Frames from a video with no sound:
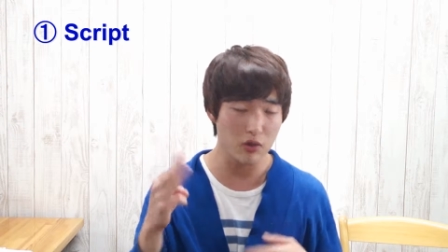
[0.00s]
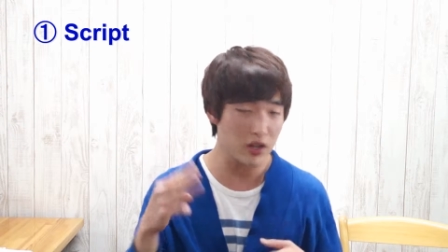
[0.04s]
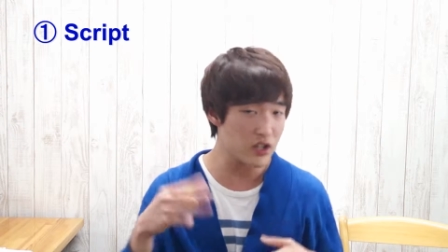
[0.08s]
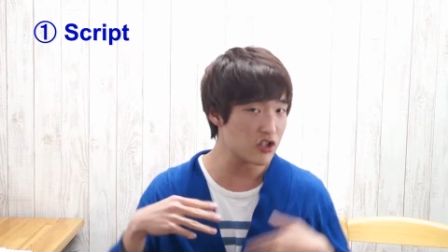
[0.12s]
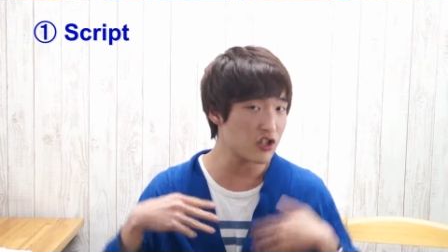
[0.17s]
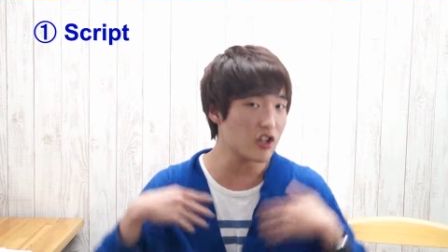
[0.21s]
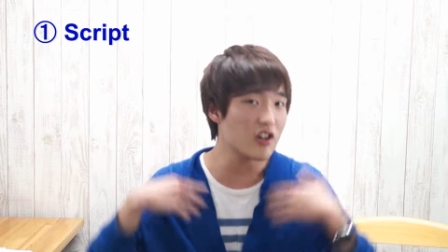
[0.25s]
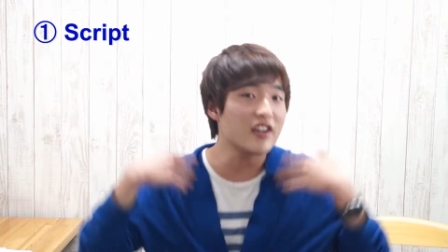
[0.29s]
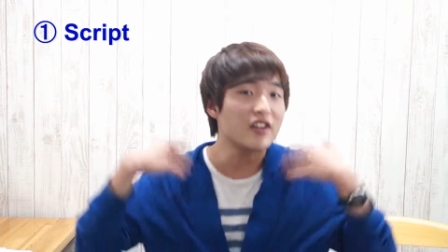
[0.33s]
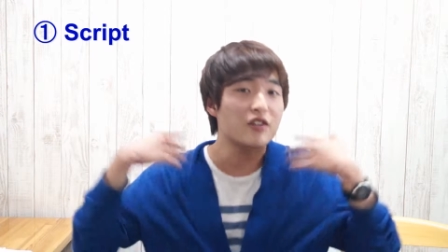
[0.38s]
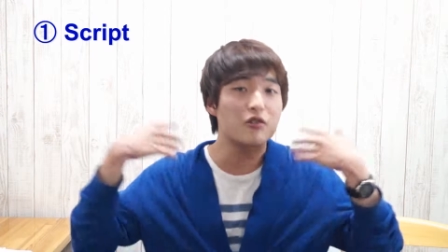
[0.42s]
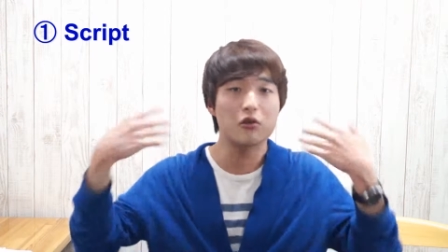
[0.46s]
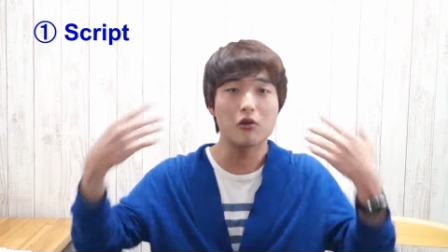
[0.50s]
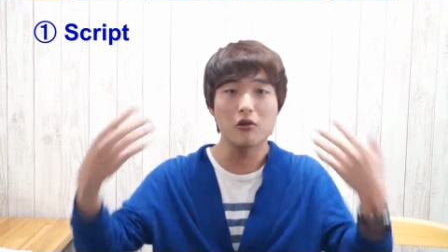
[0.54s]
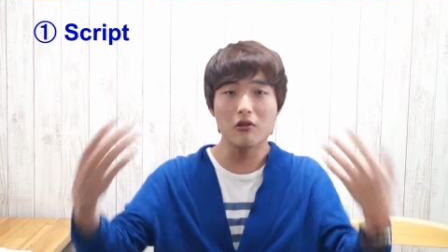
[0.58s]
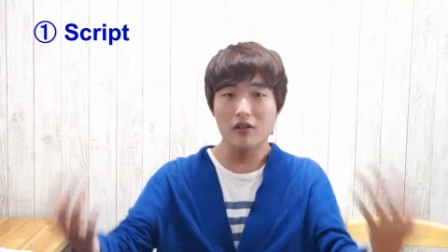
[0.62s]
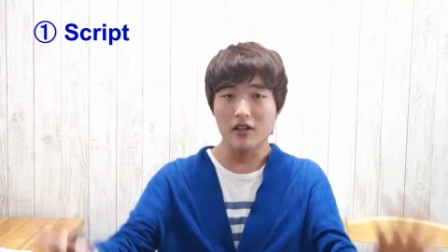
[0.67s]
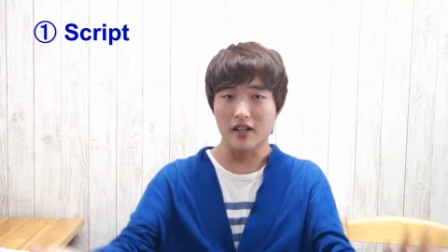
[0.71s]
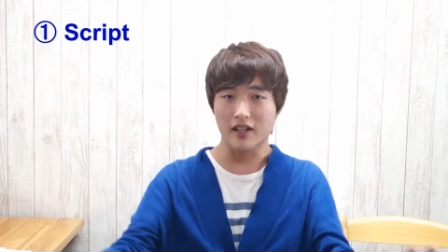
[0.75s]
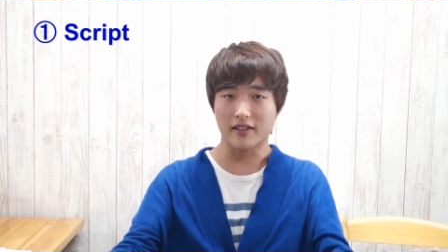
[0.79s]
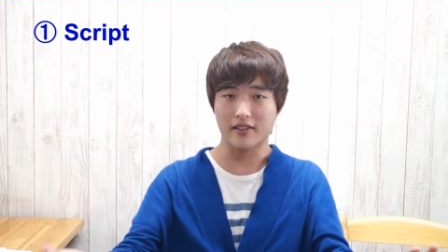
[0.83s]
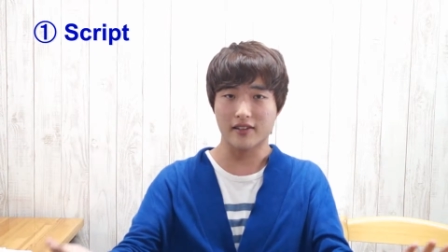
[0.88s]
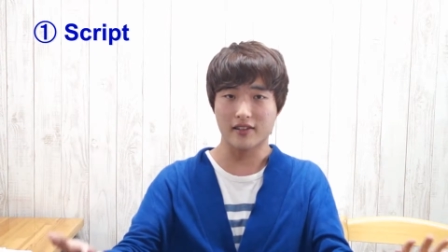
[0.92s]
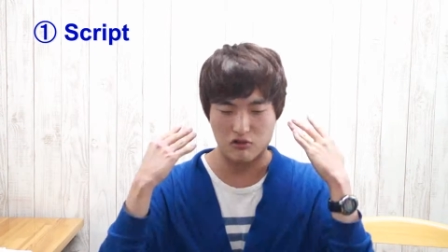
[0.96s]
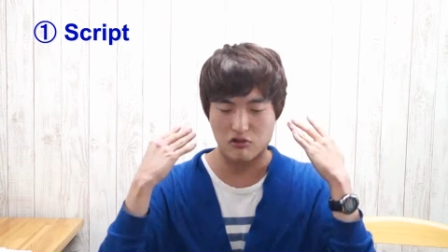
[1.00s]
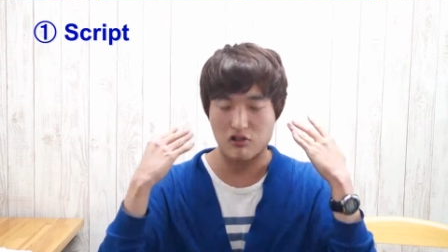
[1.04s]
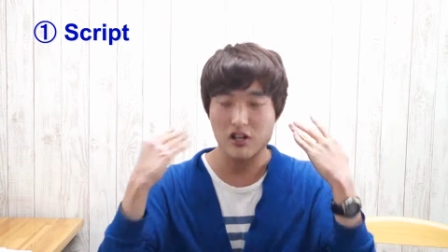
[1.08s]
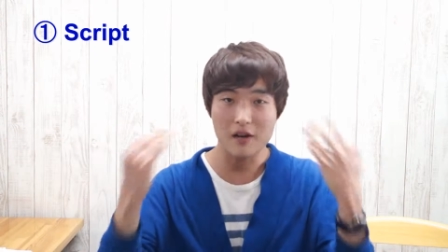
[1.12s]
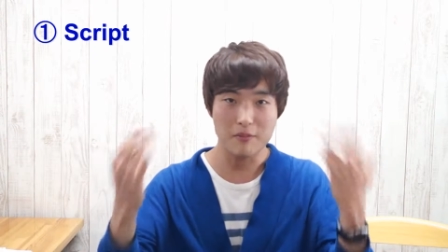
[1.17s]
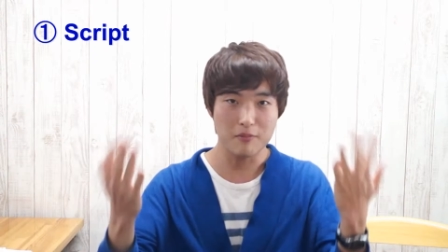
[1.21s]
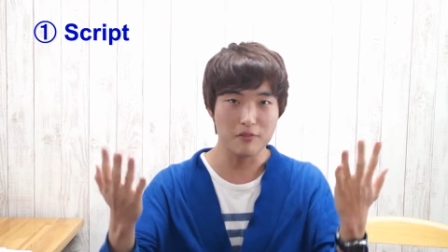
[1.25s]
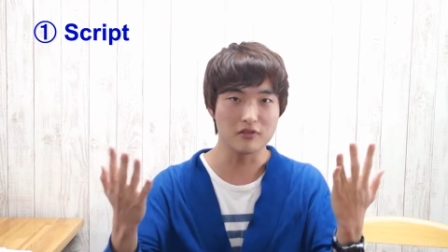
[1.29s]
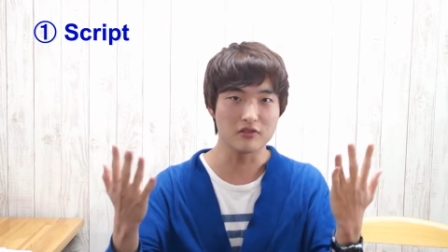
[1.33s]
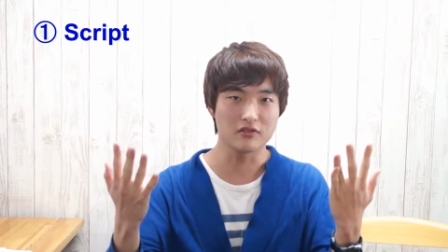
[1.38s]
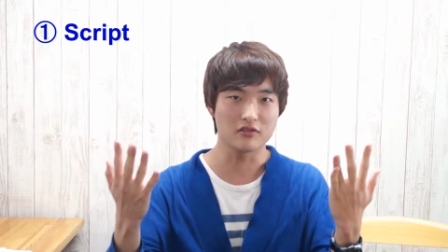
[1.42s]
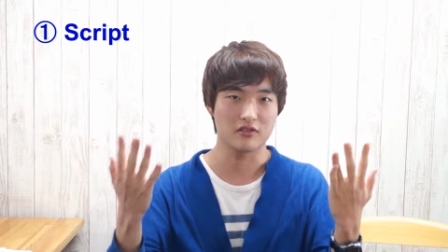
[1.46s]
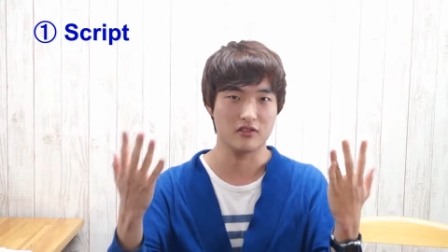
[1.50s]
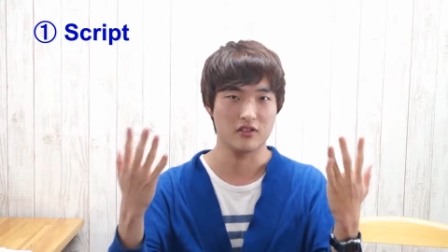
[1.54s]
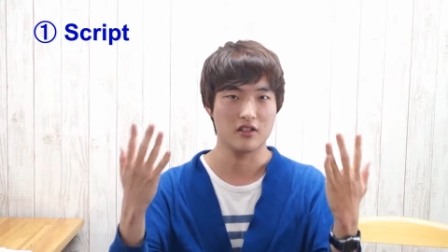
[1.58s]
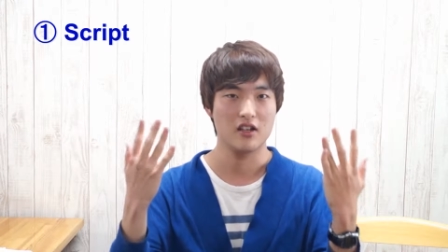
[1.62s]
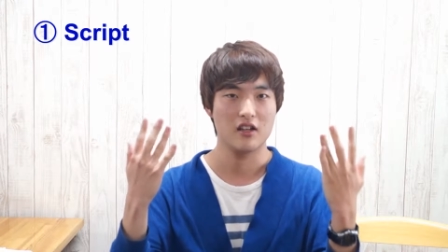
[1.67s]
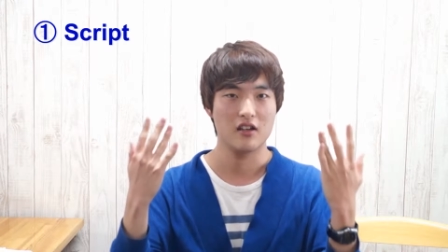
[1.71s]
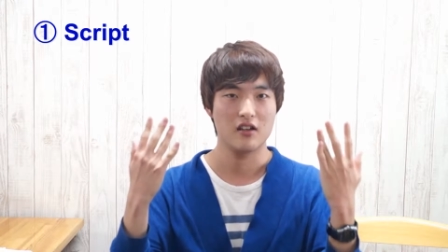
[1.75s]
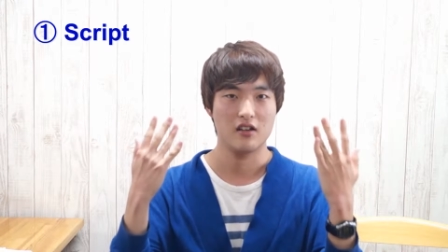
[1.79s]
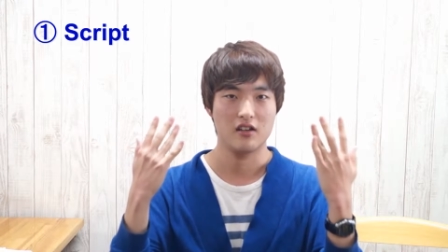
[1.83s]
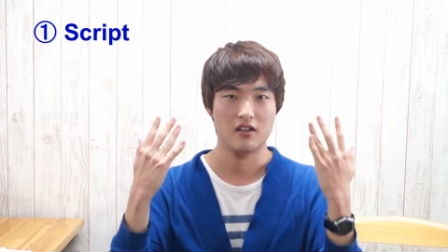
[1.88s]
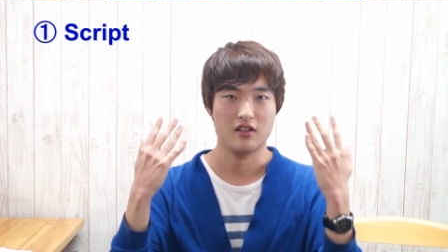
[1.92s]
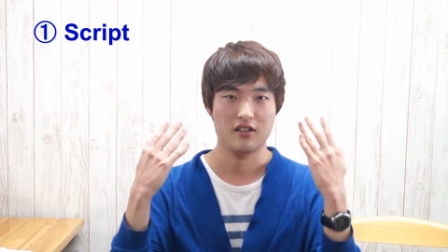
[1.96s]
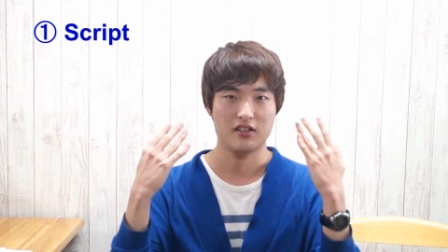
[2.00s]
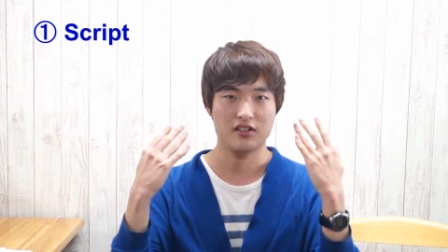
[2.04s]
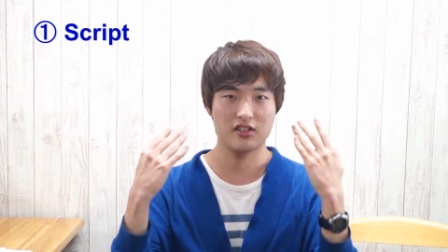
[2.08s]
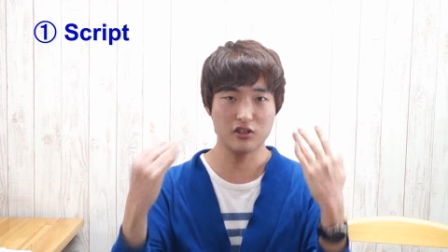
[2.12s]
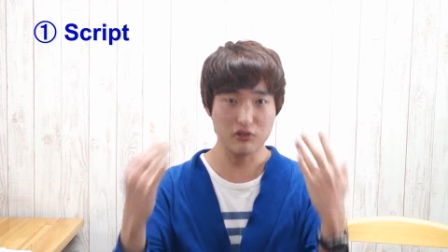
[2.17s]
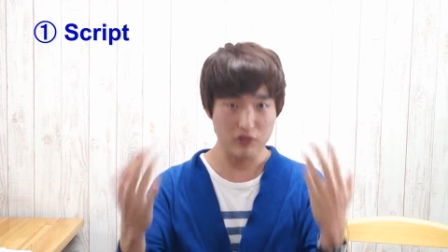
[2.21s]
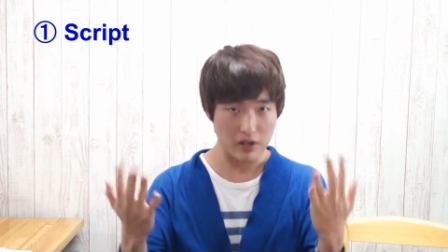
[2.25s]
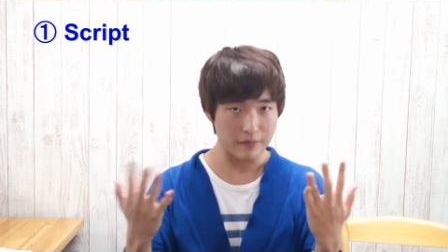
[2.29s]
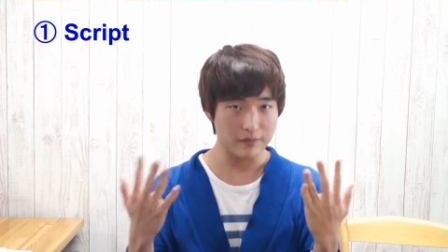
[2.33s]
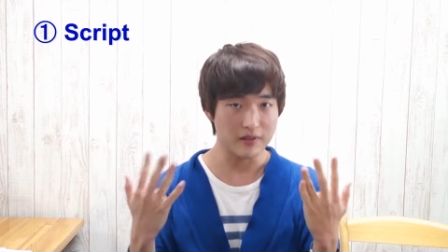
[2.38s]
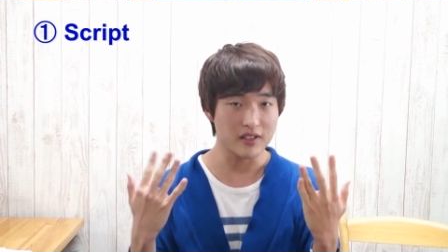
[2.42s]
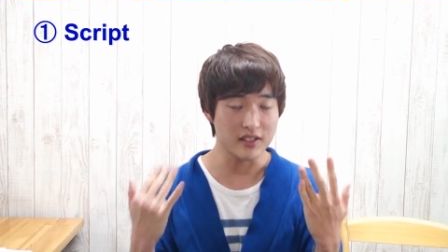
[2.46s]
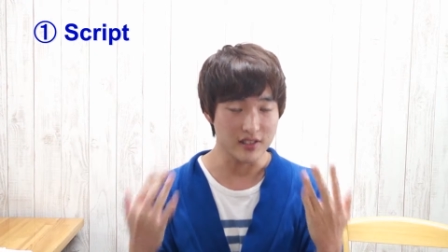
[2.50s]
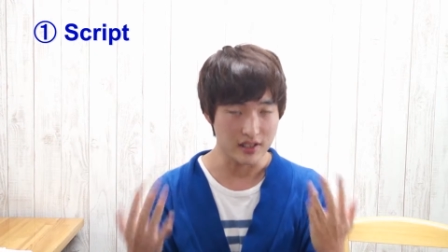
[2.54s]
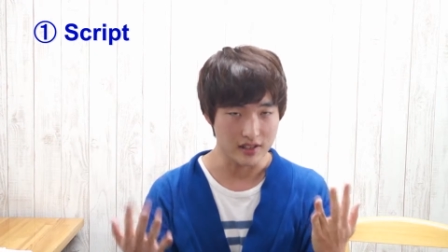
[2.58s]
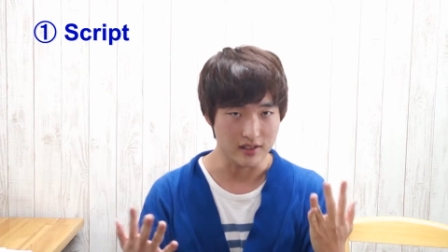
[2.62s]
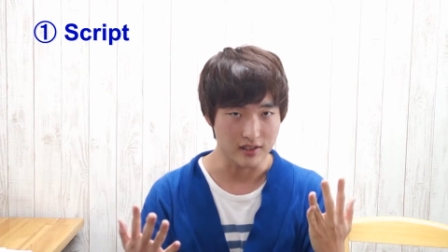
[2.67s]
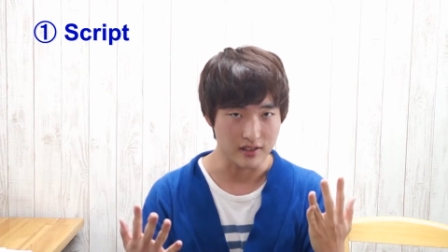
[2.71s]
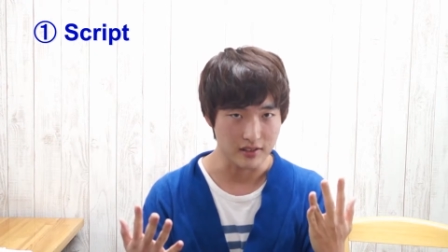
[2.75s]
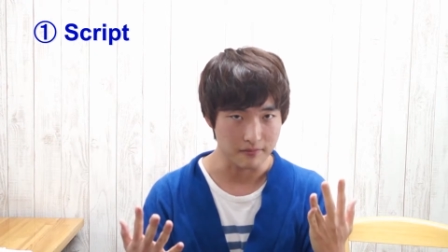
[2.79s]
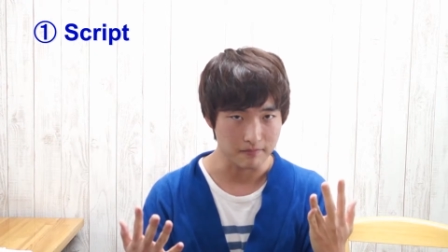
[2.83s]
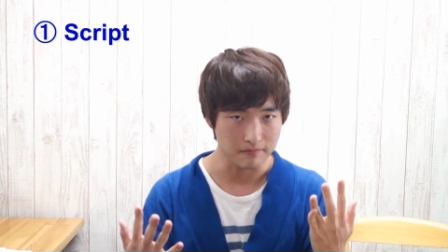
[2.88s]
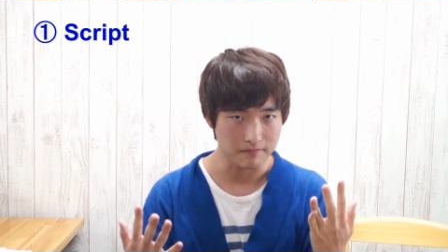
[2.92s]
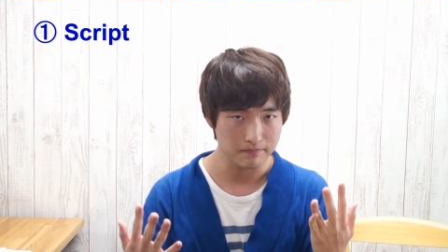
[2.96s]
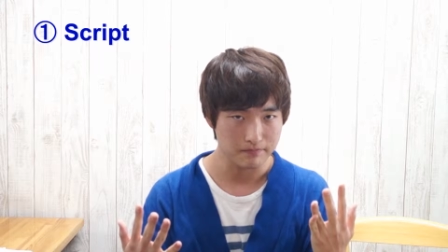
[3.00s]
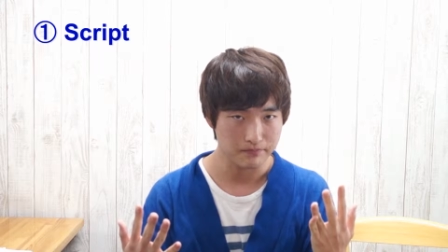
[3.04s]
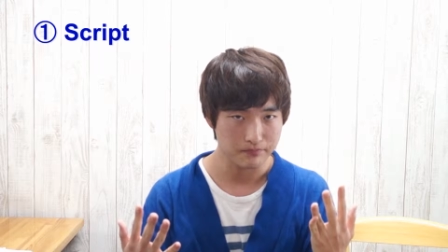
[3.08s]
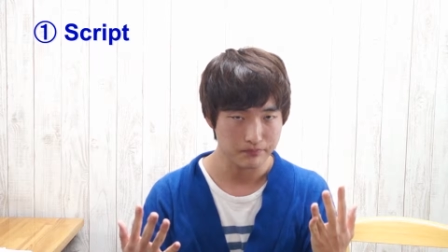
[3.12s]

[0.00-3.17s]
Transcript: which I call it triple script system.